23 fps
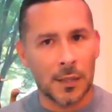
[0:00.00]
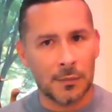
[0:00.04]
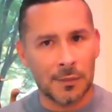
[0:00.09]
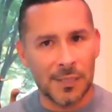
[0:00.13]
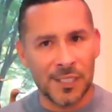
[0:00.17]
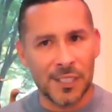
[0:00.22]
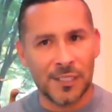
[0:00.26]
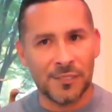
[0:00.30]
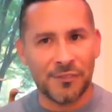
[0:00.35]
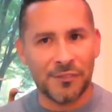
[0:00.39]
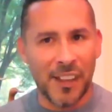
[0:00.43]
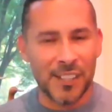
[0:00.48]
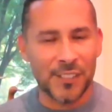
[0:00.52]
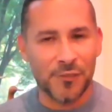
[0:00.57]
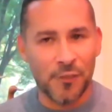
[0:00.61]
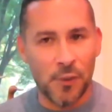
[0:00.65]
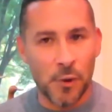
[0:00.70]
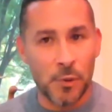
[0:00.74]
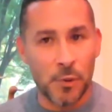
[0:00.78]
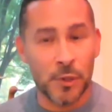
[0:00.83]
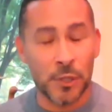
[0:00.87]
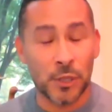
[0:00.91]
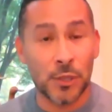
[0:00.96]
you know, fast
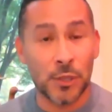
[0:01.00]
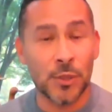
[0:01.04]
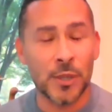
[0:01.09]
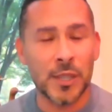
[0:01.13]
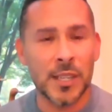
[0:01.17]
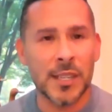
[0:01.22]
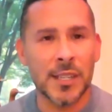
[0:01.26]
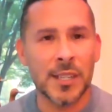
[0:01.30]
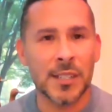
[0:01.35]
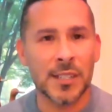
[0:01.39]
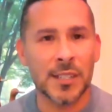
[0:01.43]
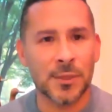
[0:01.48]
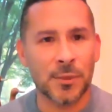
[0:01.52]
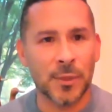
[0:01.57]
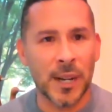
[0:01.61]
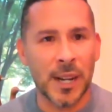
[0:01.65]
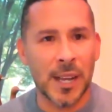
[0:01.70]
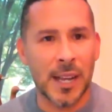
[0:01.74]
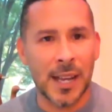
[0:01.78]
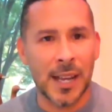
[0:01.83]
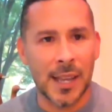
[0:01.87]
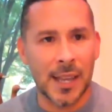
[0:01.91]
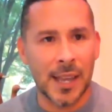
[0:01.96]
forward 2 years
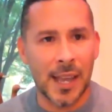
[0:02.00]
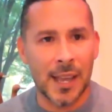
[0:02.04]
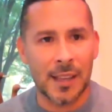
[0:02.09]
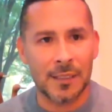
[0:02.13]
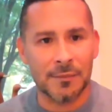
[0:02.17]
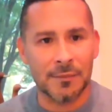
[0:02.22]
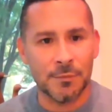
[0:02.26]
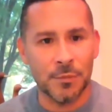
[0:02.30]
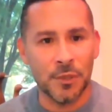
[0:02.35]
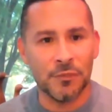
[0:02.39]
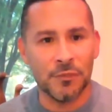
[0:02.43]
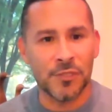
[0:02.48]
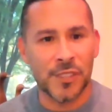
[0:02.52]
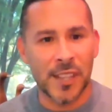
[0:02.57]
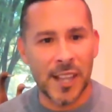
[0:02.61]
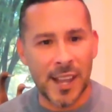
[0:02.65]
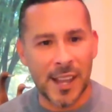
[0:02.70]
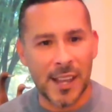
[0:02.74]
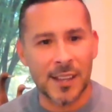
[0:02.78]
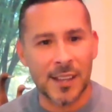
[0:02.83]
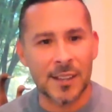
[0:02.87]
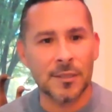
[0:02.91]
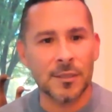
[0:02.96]
when I had moved
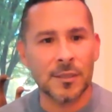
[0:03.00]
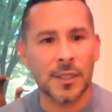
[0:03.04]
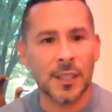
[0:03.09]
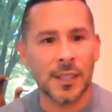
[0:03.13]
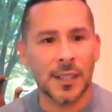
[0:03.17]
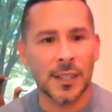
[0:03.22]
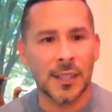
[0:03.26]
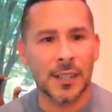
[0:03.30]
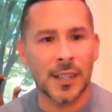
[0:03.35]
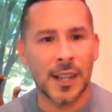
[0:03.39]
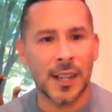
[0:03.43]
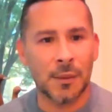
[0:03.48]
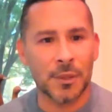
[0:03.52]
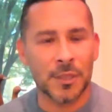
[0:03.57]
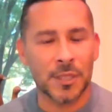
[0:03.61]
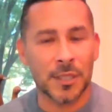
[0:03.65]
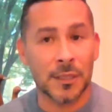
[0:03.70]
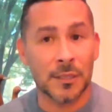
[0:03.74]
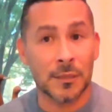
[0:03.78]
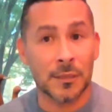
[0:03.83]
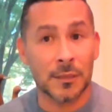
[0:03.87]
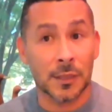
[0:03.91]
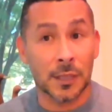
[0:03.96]
out and I
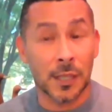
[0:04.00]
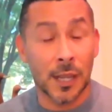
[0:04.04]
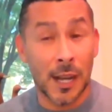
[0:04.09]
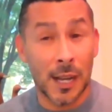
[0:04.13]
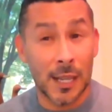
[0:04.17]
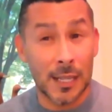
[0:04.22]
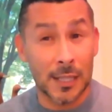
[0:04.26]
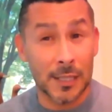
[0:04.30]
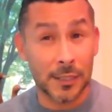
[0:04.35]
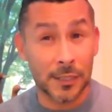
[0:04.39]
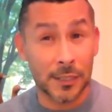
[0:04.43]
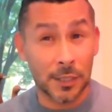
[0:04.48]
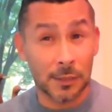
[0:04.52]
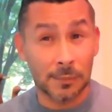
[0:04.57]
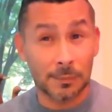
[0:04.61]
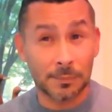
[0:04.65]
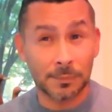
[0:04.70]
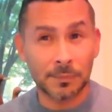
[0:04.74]
was in college,